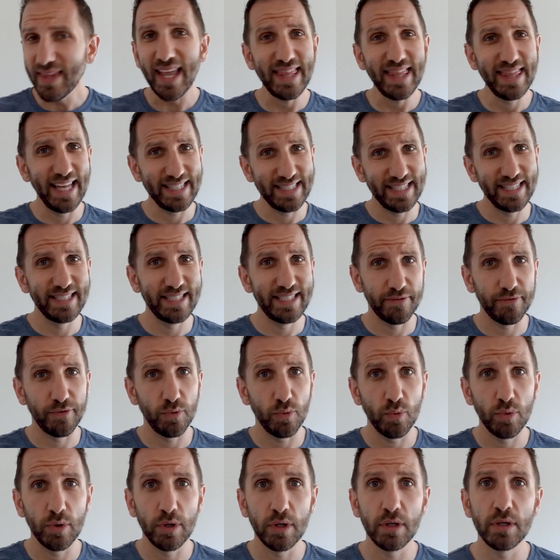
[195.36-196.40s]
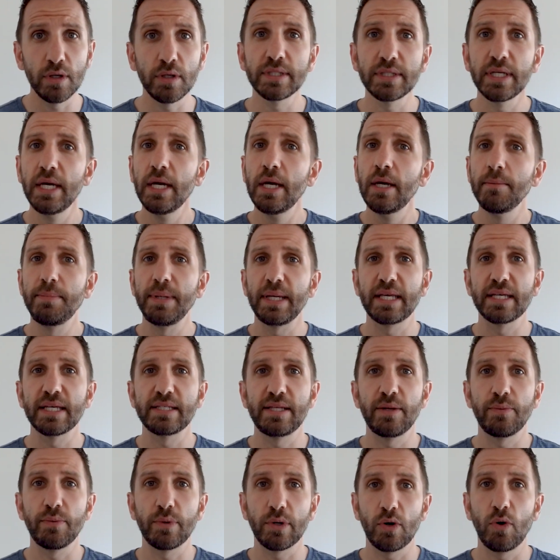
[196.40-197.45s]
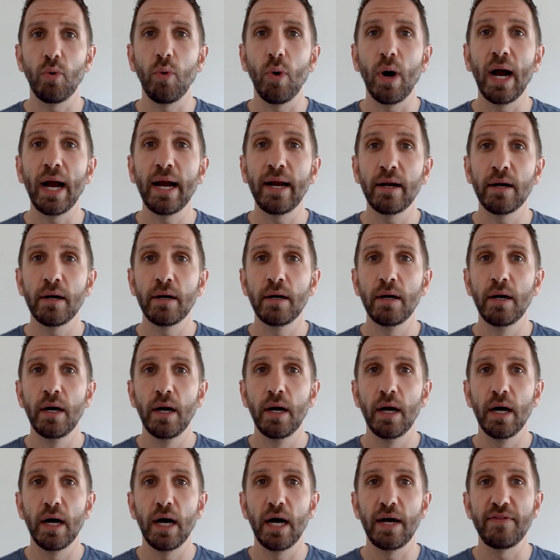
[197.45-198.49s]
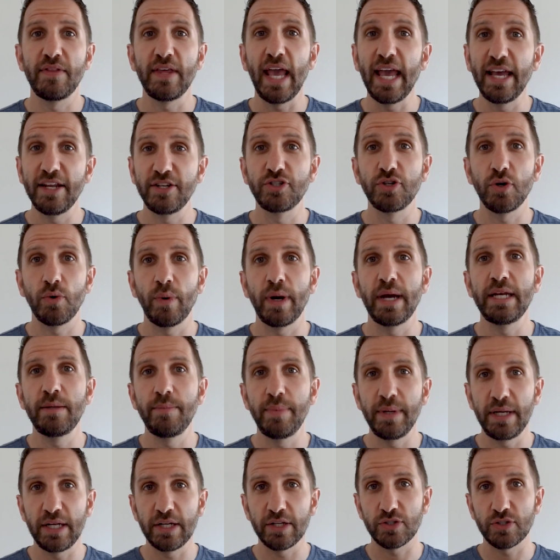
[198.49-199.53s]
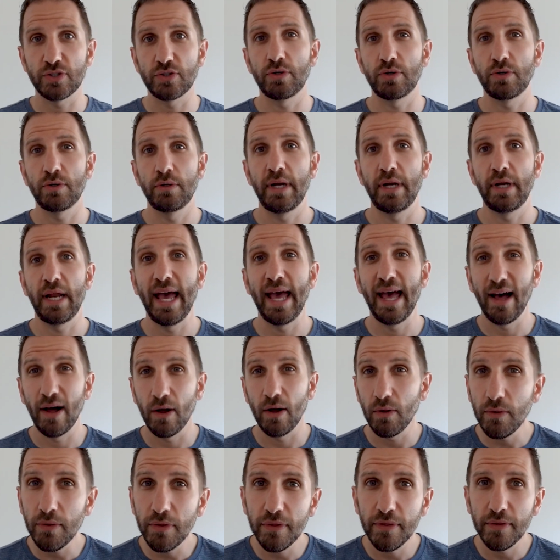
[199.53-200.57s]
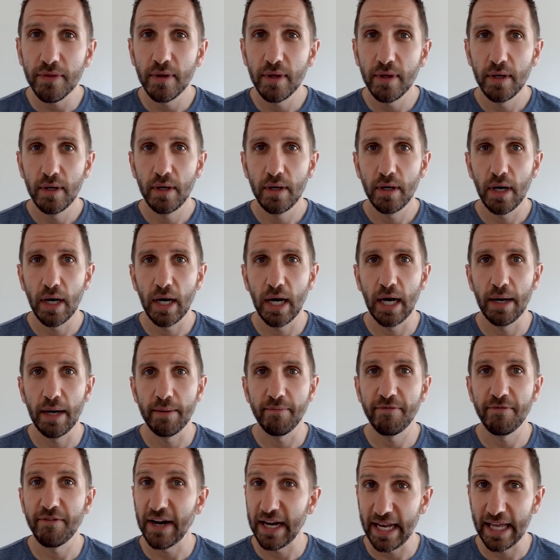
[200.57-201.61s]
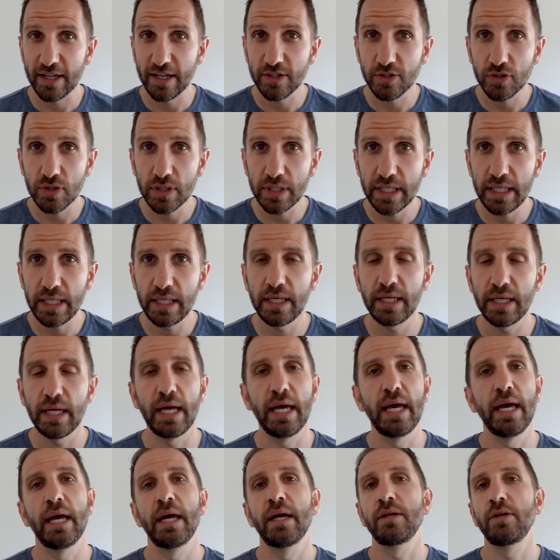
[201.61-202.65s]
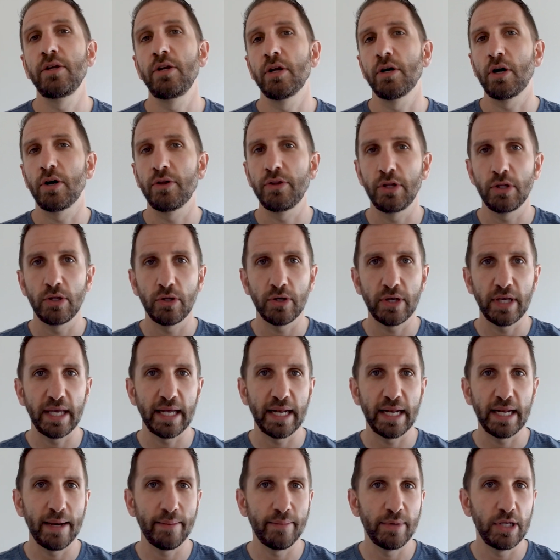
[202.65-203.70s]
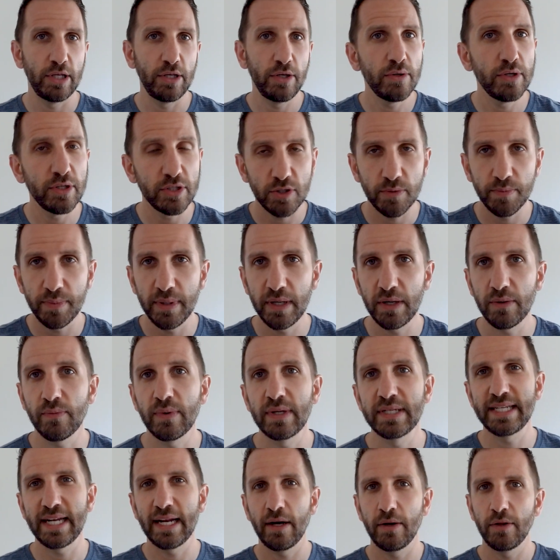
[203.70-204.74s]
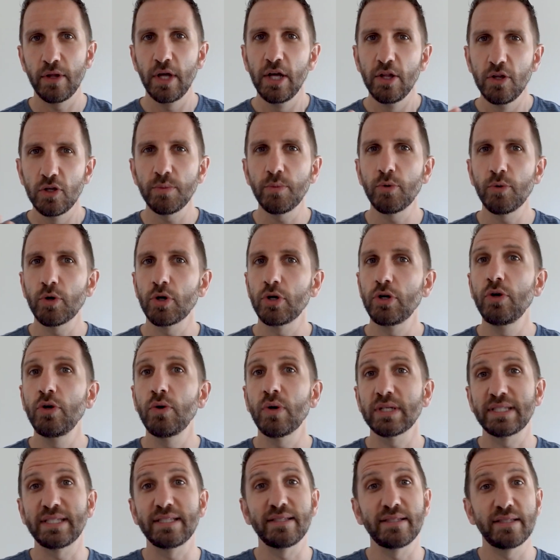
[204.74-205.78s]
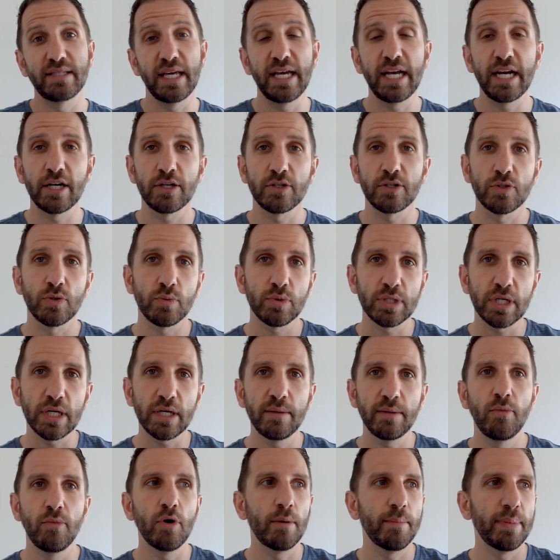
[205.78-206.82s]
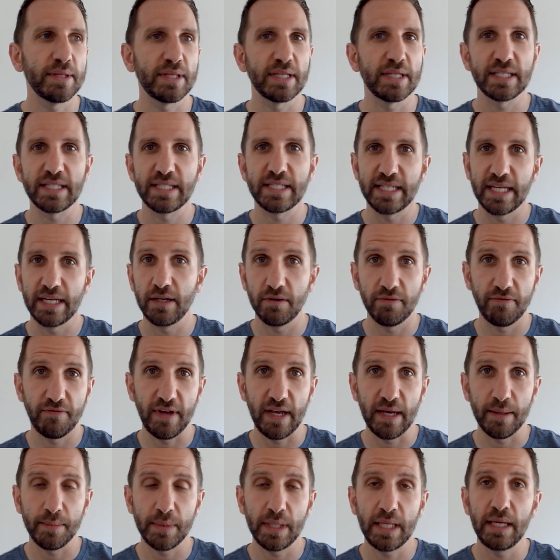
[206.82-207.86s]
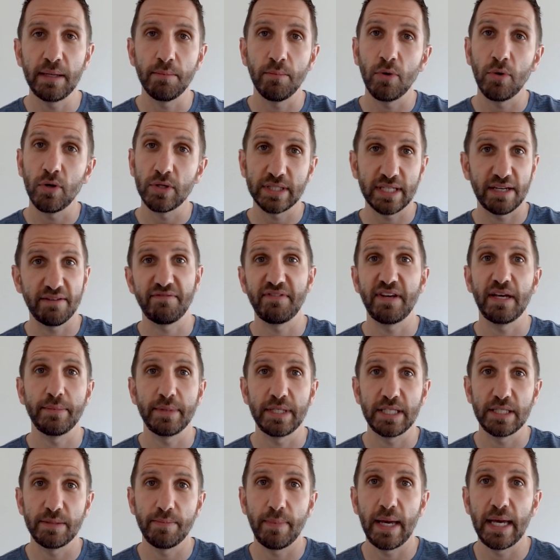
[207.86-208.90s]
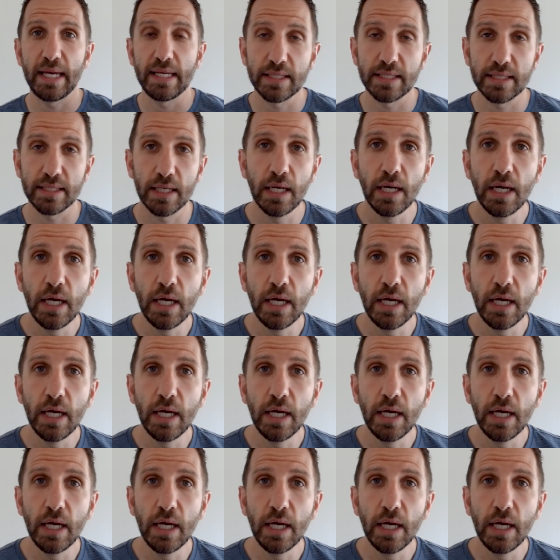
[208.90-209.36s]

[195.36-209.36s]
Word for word: that's a different world because they require uh, the H O A to be in a certain health Um, financially, and you know, I'd be looking at how many units are being rented out. There's a little more nuances there. So we're talking more about the single family and multifamily space.